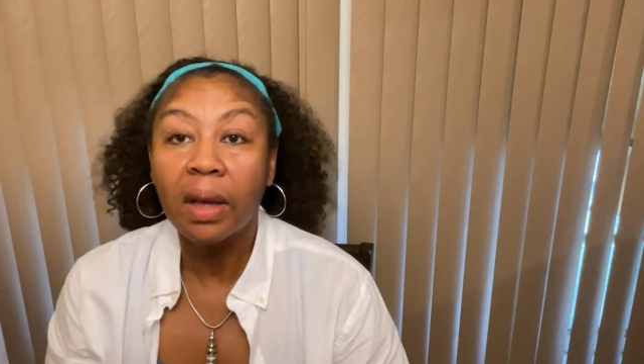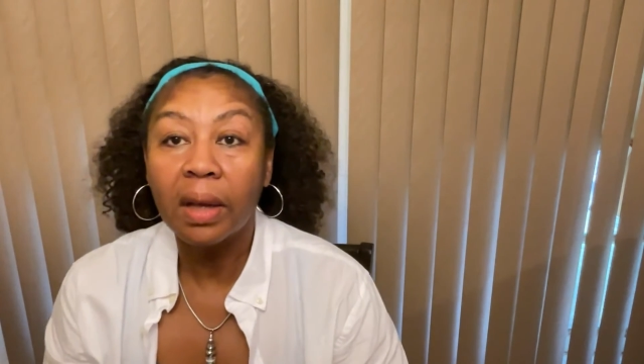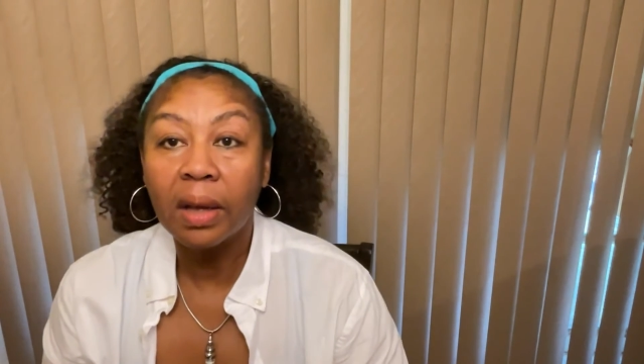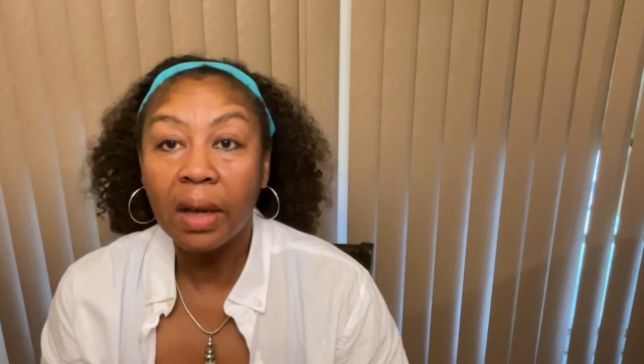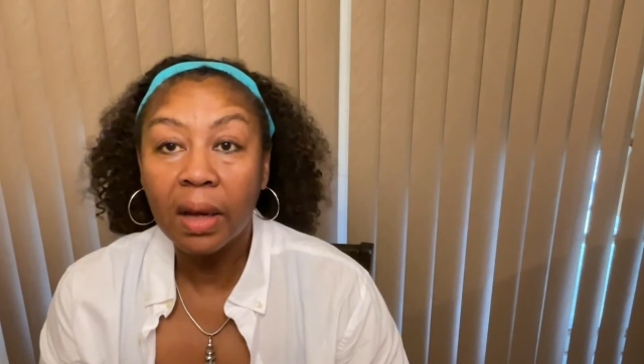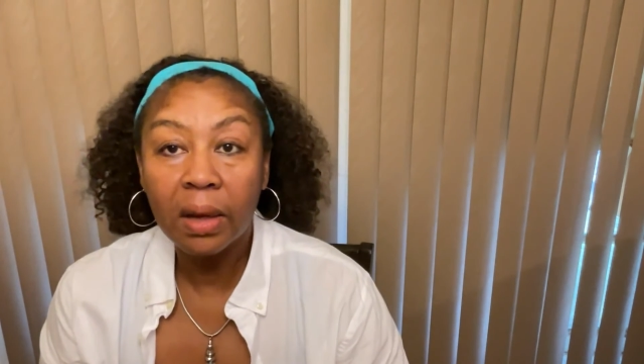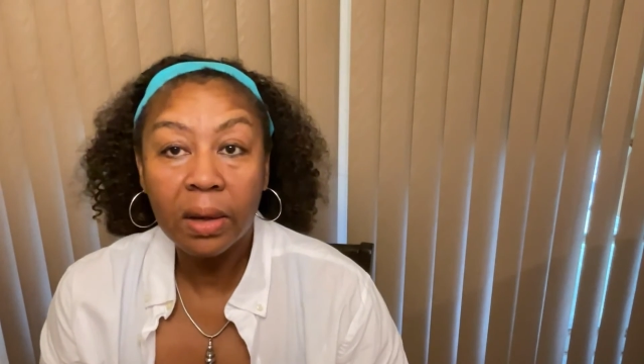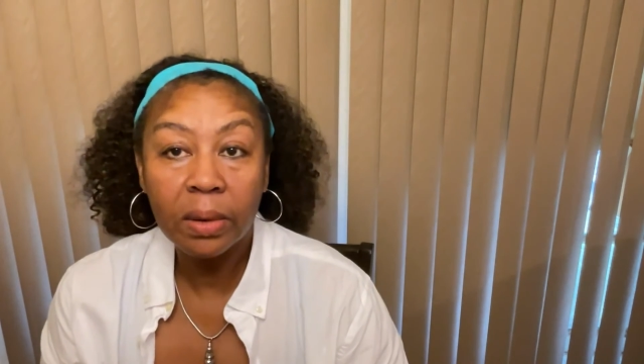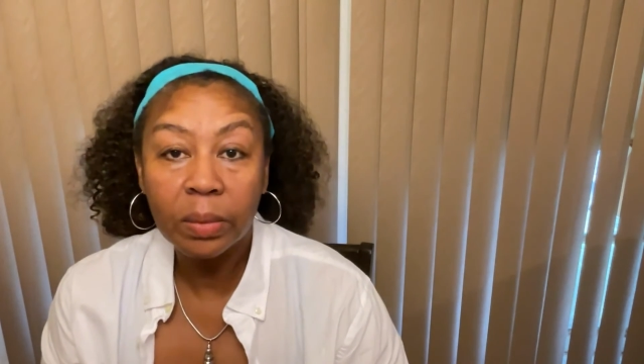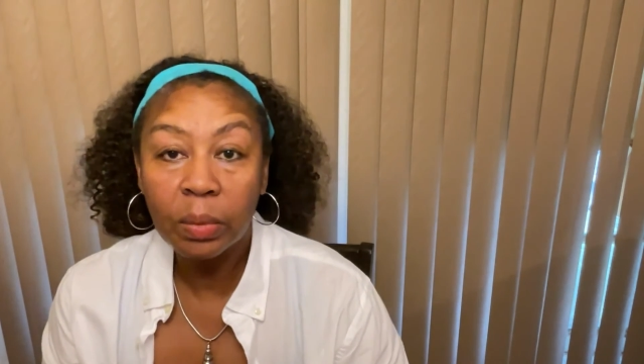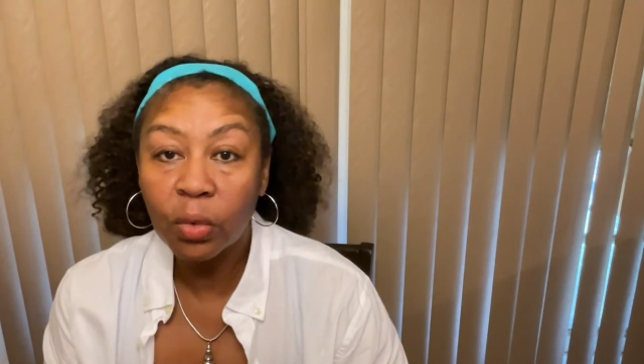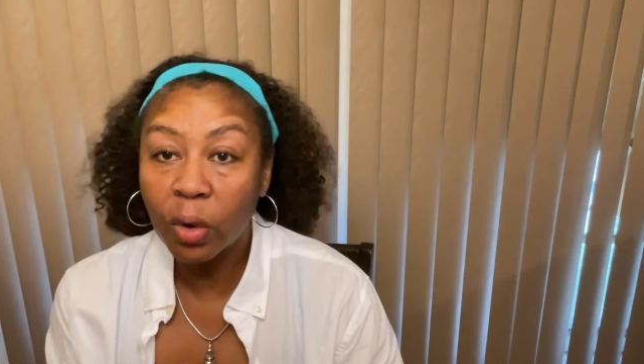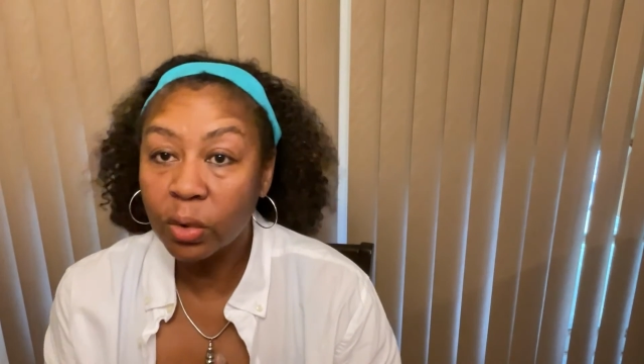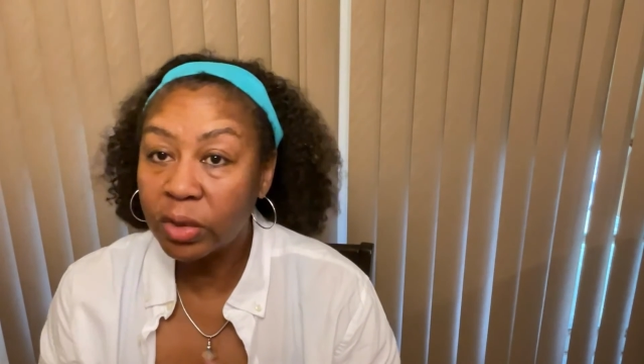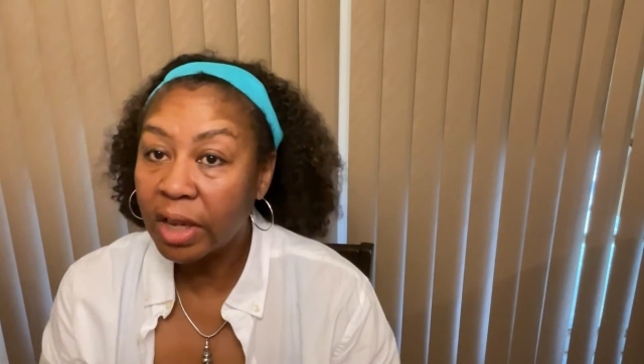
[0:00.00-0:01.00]

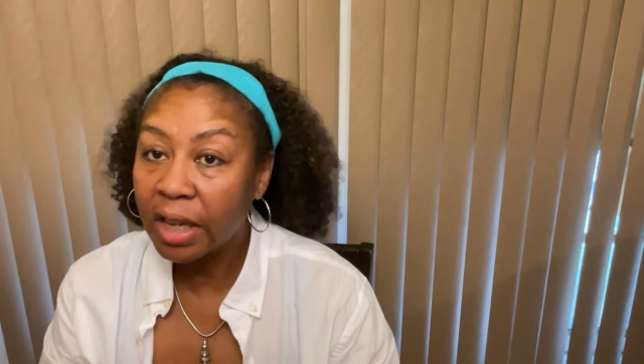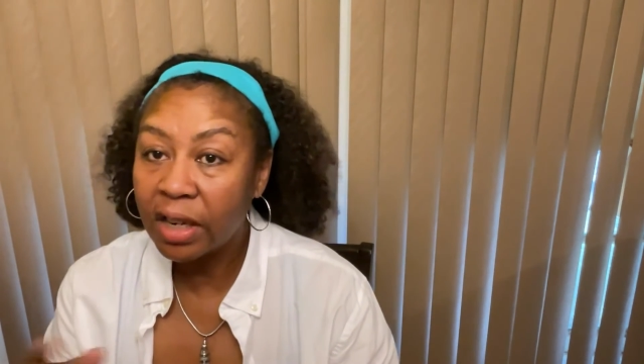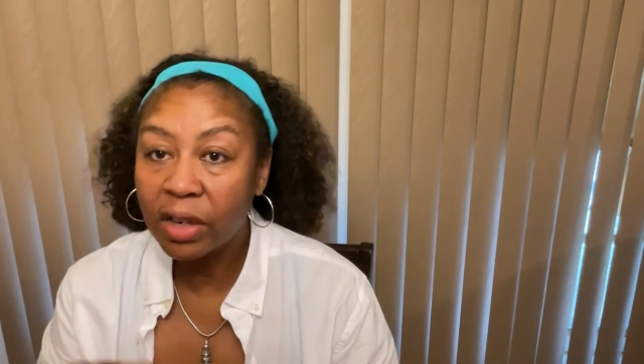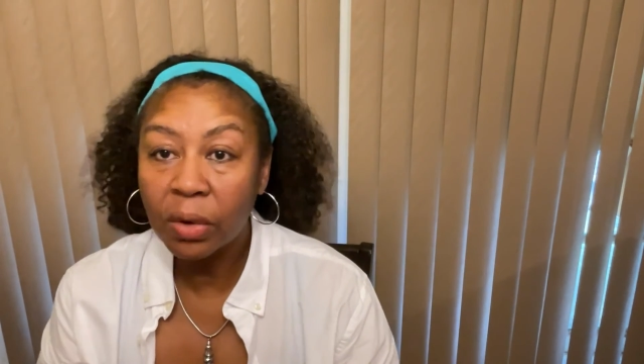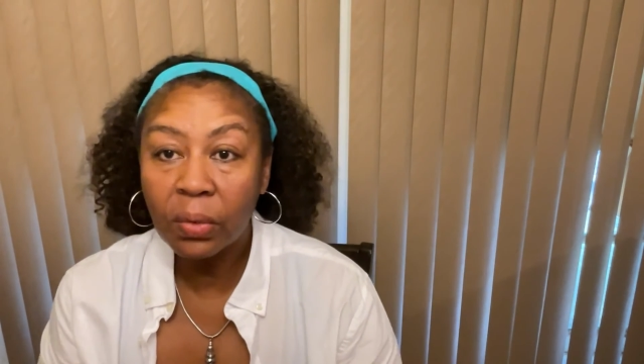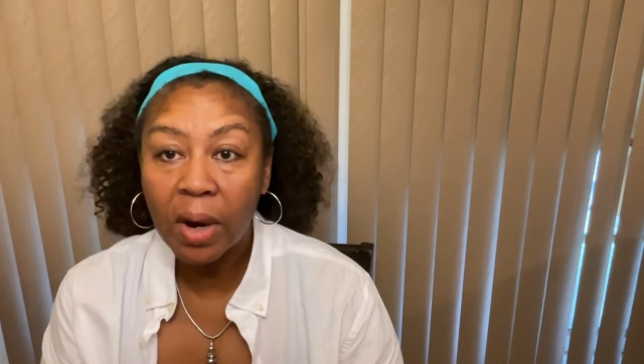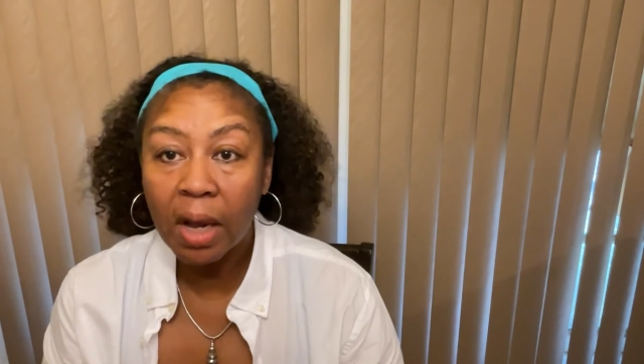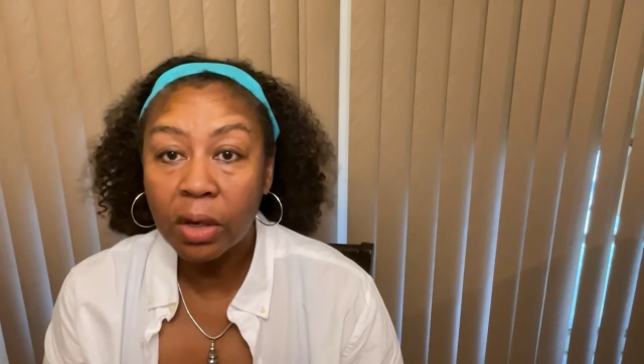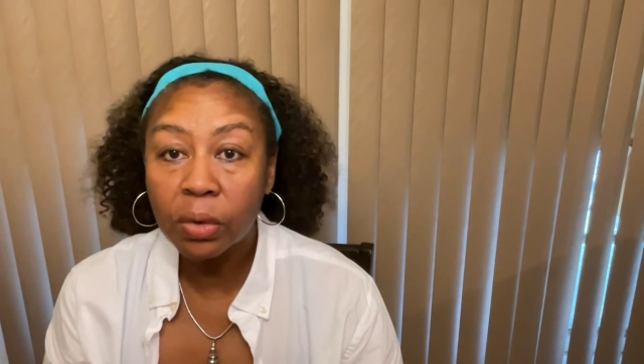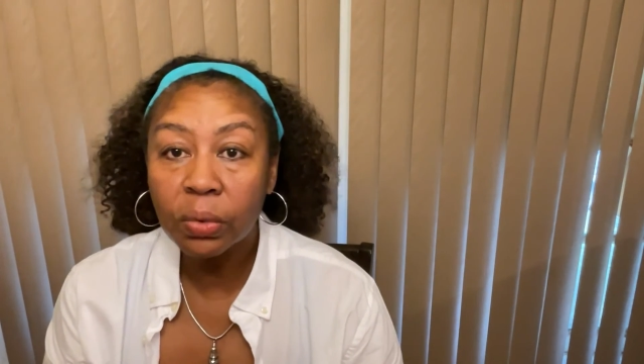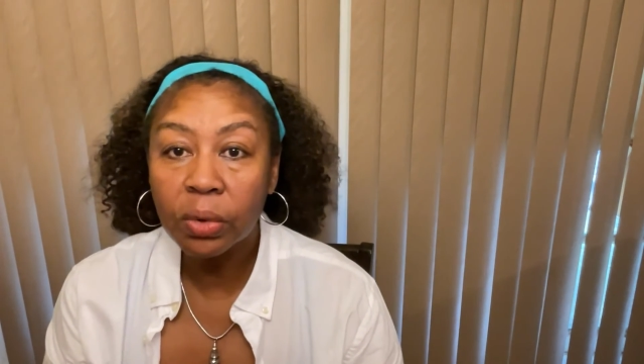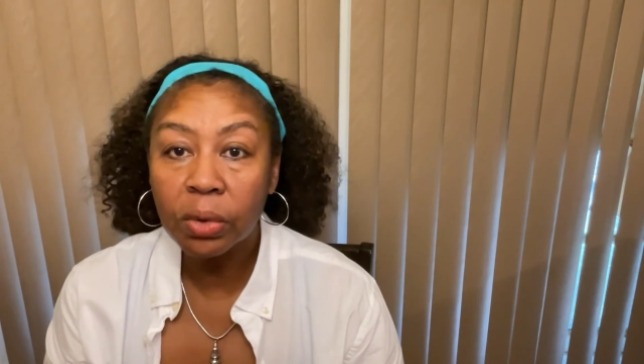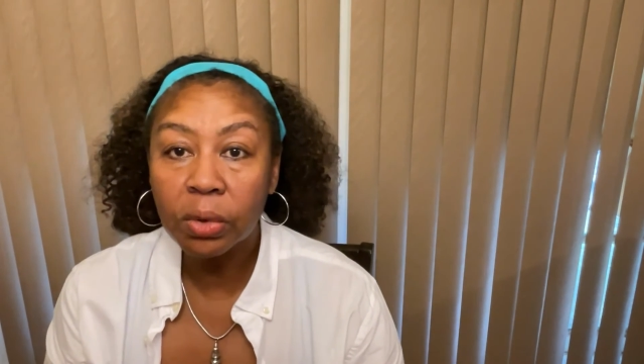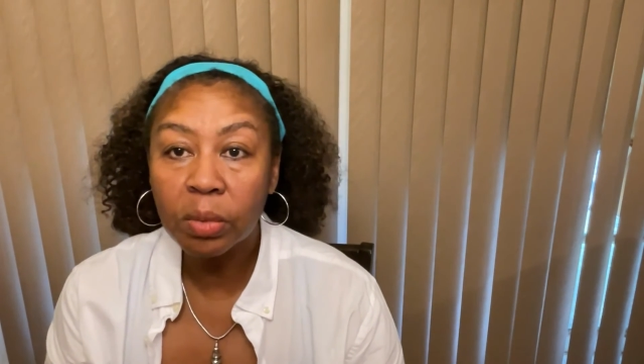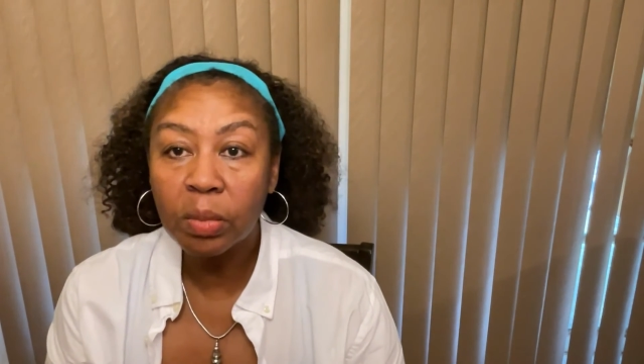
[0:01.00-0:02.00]
rotating around the
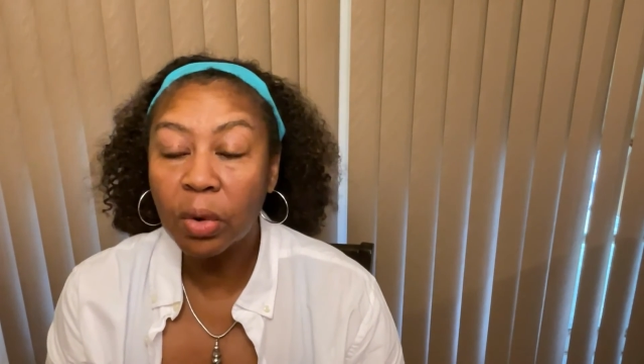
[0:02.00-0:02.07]
room.